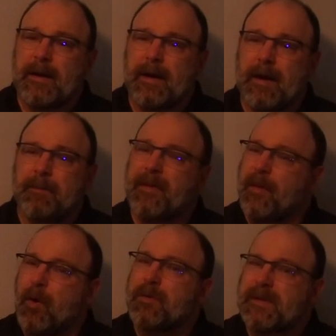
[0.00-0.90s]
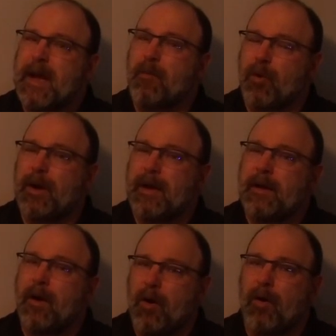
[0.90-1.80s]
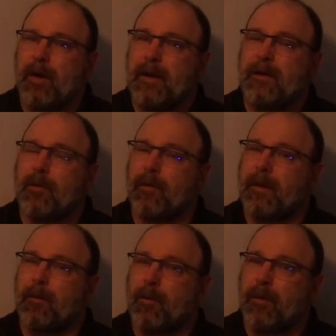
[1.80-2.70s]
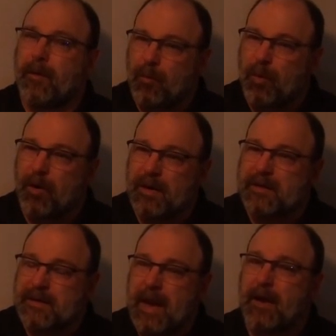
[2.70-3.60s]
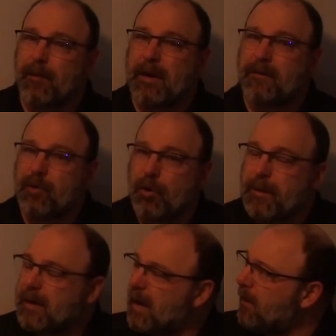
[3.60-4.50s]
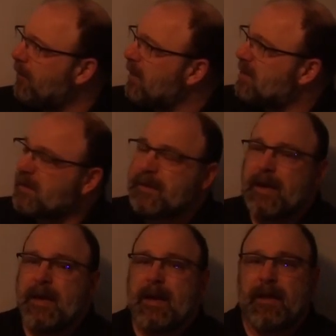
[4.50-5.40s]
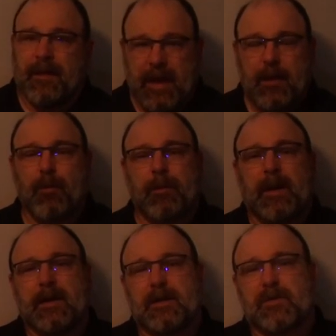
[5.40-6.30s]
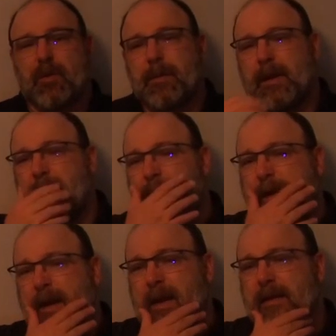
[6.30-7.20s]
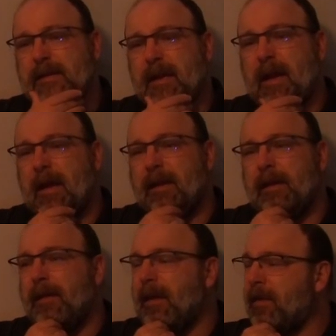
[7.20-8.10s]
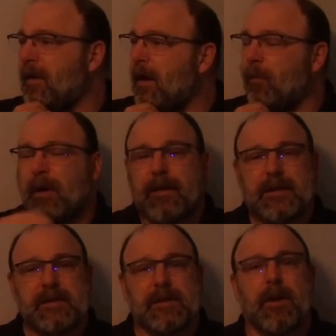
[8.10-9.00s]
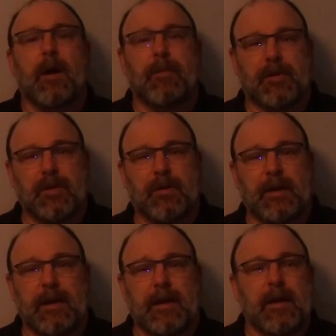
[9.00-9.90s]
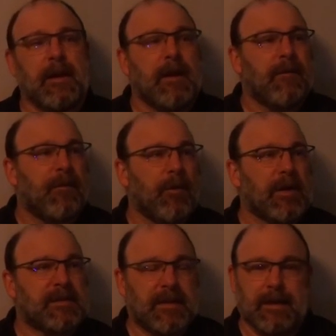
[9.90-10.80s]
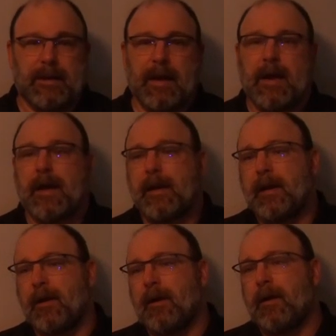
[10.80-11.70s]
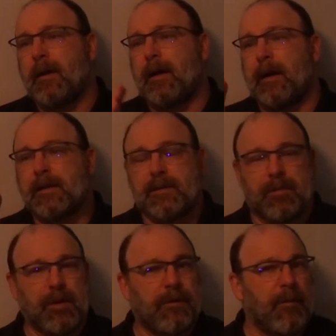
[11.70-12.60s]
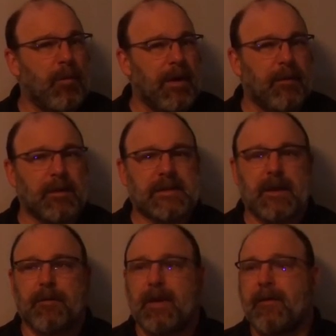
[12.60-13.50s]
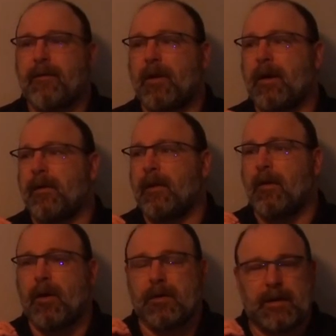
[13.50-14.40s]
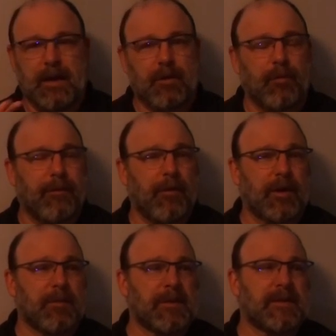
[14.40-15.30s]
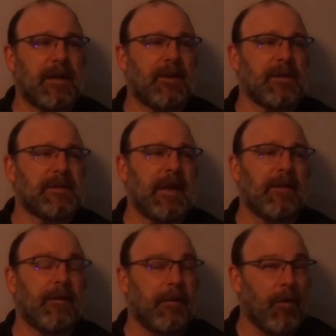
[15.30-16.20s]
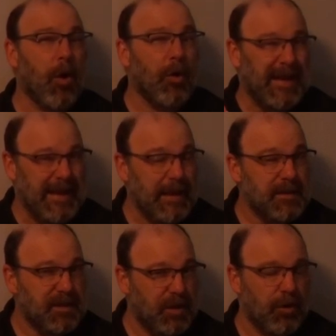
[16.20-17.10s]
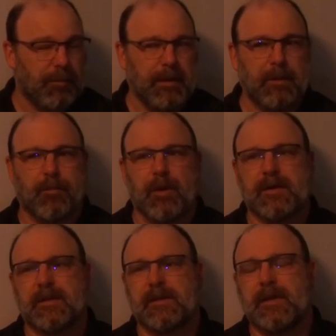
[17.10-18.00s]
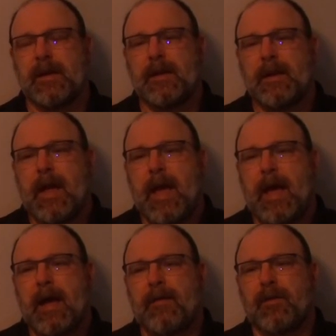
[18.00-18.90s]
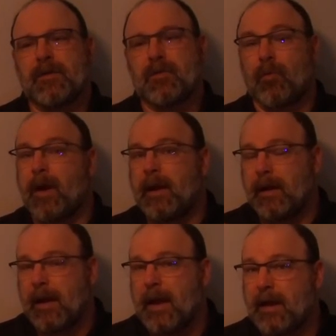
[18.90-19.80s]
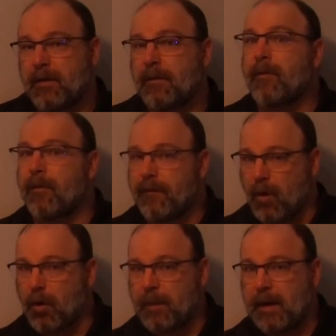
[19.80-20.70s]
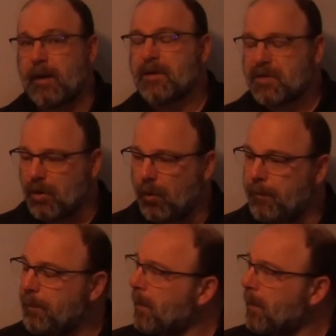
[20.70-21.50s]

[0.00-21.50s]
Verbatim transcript: uh, but those that were in Holland, or there were there were a scattering of German Calvinists, they were being discriminated against, and they thought, well, this is an opportunity for us to get out of here. Uh, it's beautiful weather in South Africa. There are Dutch refreshment stations down there. There already is a European presence, and there's great land for farming. So